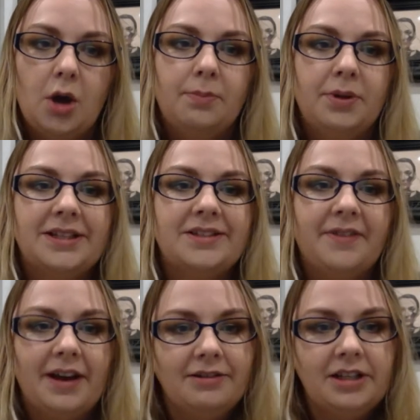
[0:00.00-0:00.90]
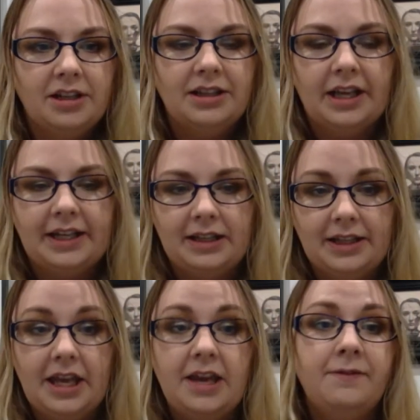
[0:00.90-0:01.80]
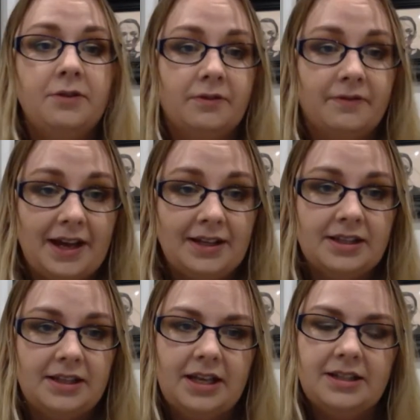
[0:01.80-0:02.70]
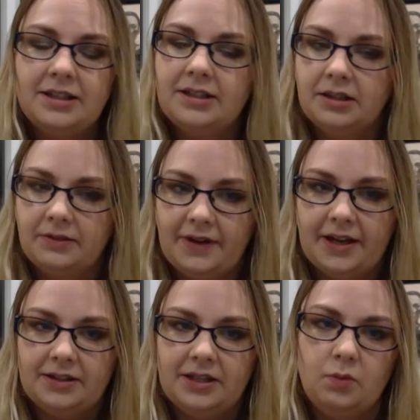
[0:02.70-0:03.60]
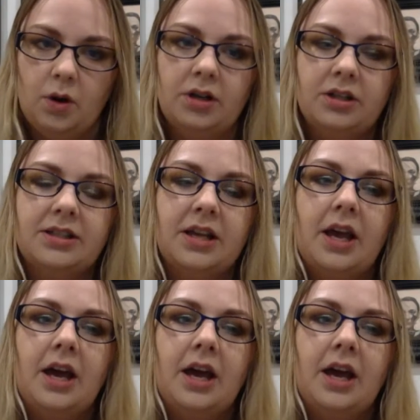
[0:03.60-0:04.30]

But it's very unlikely if you're vaccinated and the vaccine works